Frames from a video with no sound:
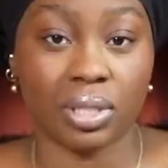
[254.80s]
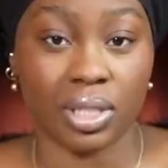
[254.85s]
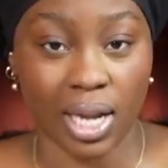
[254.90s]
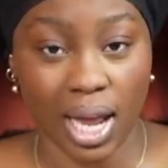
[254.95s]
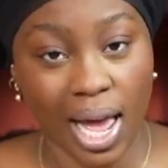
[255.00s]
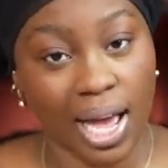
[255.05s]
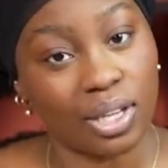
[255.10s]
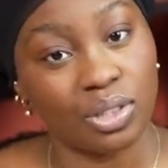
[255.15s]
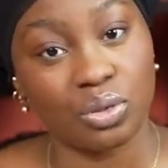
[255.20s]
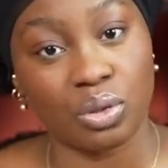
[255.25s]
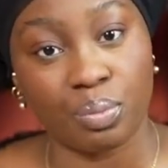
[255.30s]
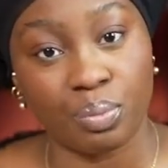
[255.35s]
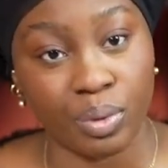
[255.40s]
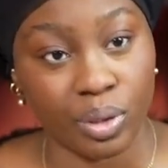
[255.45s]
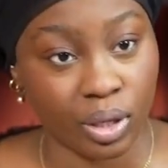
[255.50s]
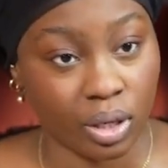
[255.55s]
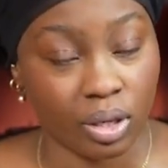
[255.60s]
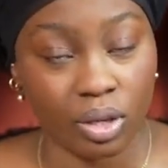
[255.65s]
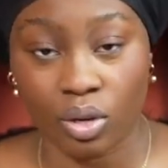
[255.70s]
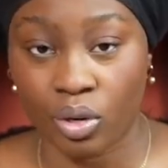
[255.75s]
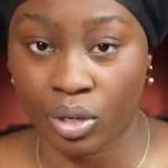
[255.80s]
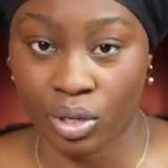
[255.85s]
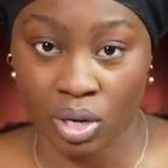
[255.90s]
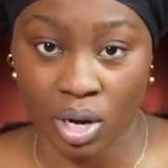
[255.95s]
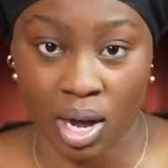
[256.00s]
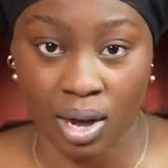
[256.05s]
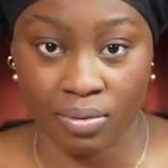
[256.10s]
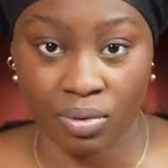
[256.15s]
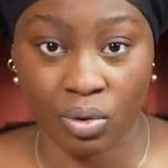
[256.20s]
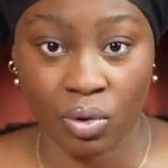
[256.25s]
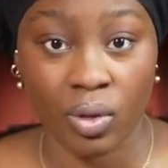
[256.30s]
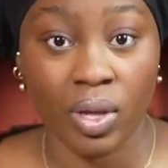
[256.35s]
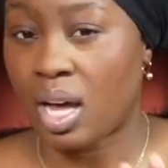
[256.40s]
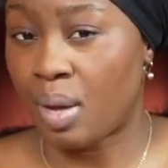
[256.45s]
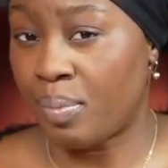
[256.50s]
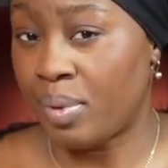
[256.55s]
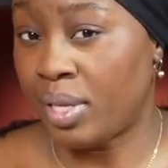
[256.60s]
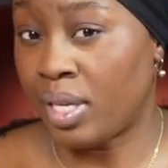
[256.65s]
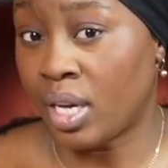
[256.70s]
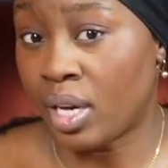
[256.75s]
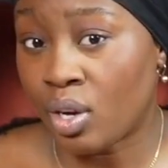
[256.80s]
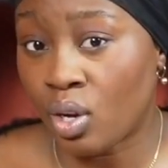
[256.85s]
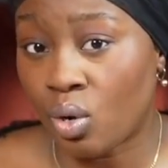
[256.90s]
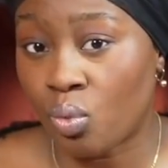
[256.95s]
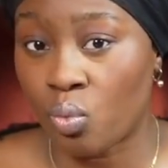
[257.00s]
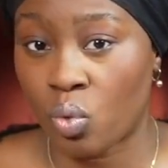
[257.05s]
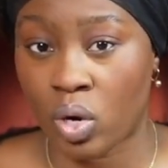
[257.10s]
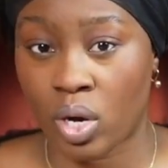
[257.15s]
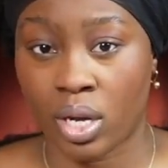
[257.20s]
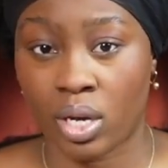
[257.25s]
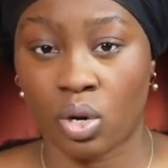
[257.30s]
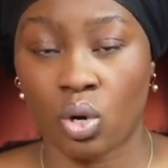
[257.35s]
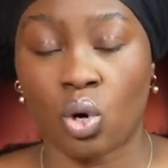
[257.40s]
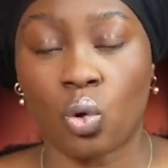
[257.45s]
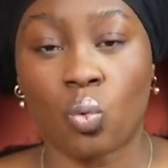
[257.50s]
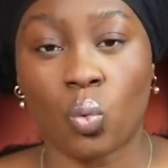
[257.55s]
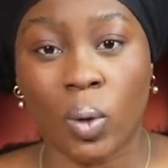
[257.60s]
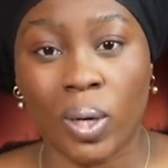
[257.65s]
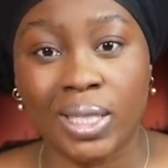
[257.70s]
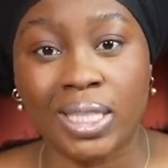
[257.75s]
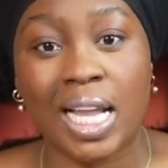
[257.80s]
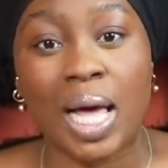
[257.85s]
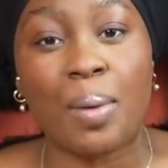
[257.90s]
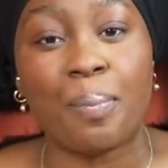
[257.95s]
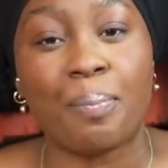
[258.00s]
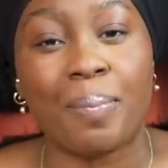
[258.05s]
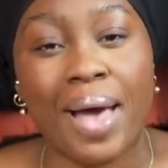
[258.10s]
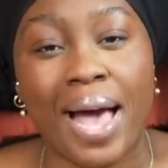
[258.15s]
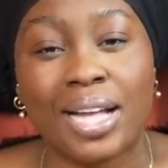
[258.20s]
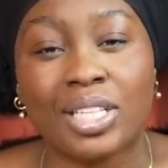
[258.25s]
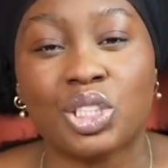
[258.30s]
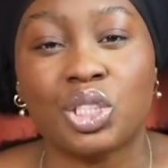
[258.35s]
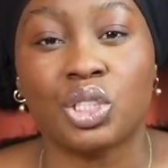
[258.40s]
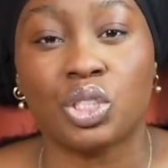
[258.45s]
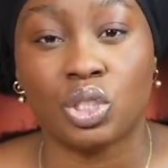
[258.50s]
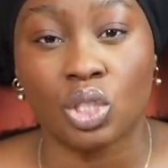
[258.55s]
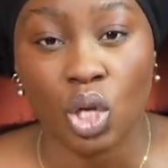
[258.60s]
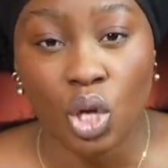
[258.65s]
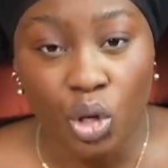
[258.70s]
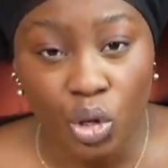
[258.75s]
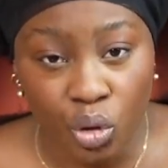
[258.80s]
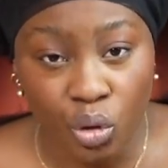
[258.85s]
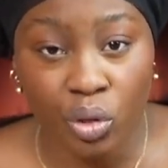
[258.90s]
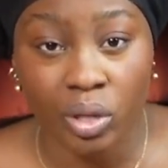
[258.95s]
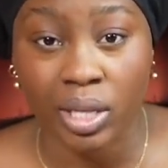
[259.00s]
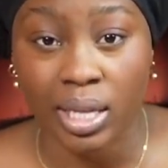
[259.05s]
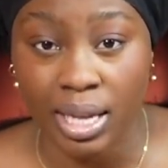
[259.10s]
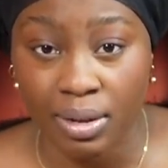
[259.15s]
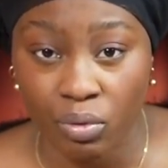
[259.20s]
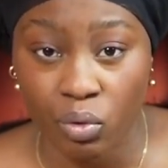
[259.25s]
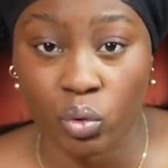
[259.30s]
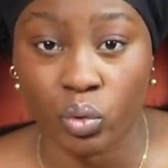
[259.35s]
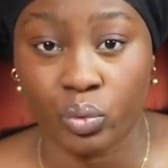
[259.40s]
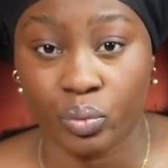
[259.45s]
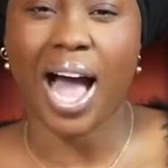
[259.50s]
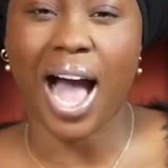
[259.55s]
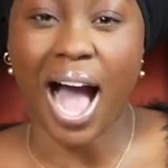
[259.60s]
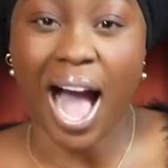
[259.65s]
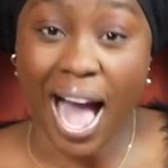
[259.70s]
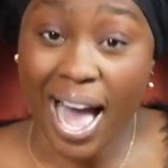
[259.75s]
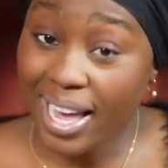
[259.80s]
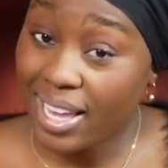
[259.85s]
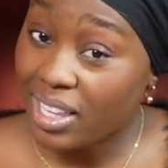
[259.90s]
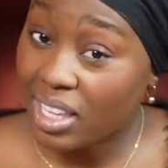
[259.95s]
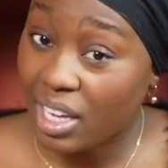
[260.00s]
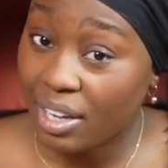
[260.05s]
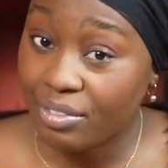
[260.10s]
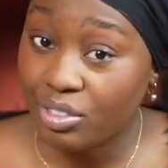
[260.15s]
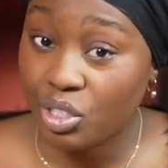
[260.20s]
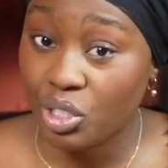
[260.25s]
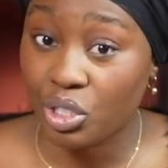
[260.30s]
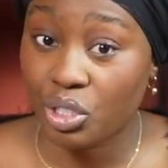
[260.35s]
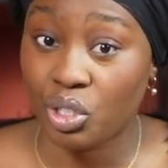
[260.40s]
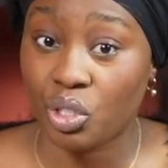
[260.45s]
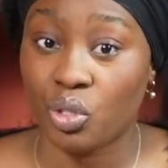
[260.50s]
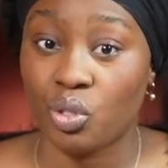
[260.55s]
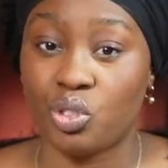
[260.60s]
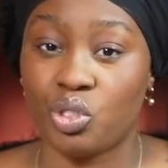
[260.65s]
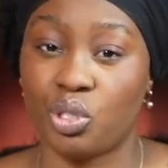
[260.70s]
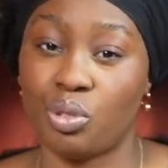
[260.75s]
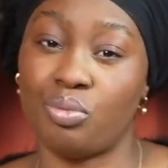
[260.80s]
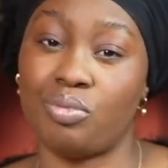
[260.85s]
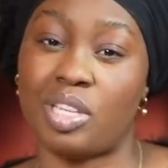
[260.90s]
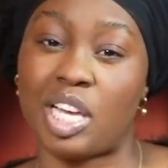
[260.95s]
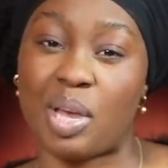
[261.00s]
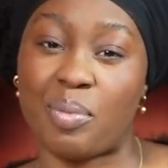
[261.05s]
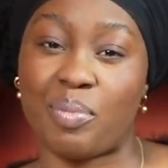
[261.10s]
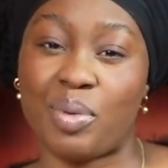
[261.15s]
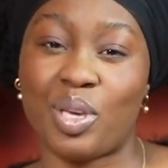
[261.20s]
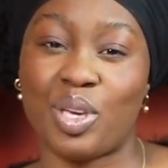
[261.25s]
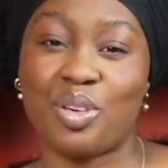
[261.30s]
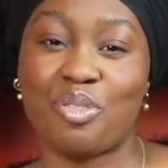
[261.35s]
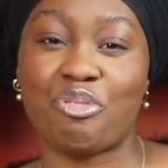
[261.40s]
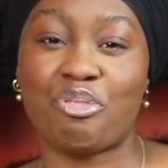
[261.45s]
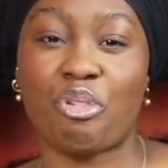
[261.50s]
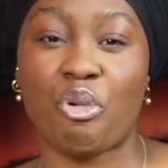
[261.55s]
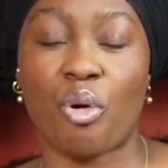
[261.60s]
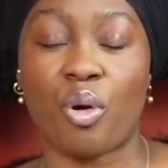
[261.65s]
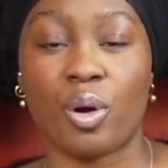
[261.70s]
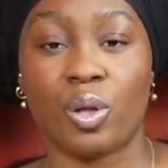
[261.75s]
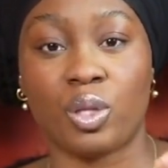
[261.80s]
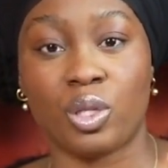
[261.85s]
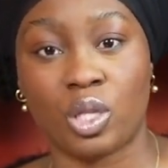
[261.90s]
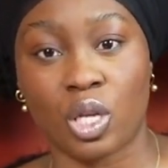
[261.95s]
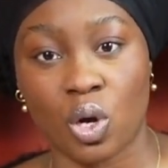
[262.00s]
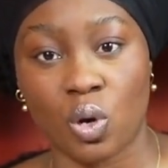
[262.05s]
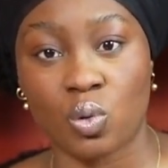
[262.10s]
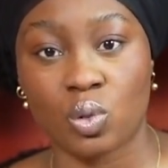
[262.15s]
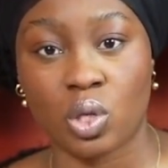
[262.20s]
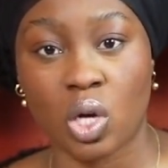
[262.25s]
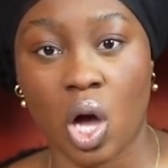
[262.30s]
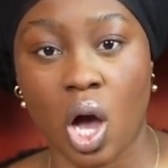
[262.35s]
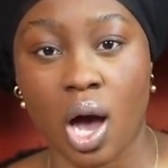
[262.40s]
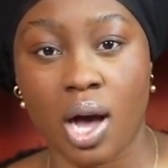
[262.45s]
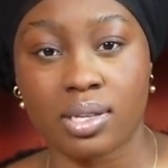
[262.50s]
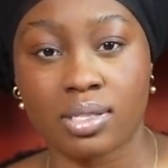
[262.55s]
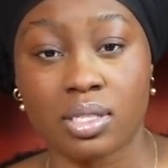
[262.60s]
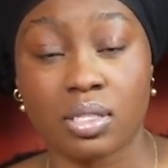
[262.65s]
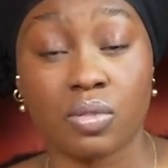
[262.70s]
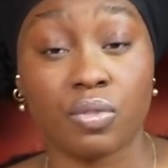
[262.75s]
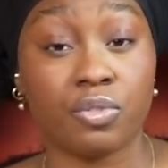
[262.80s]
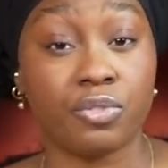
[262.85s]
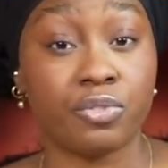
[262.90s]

an actual book or novel, a beginner one or one that matches your level. I love to use Udemy for low-cost,